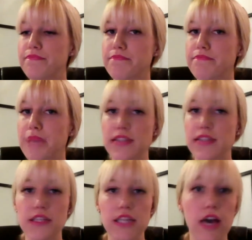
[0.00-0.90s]

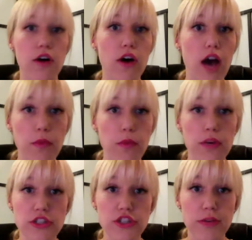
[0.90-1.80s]
basically, I
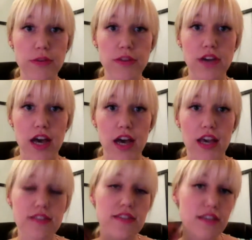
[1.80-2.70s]
wanted to share with you
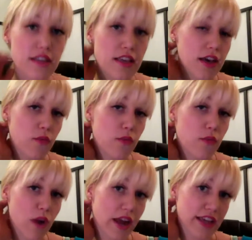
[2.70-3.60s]
guys
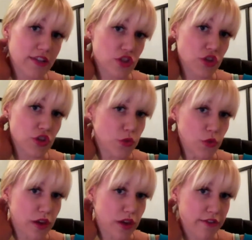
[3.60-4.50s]
what I
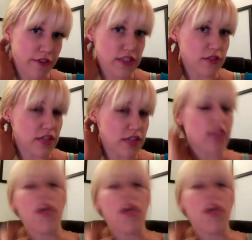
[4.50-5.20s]
do every single day.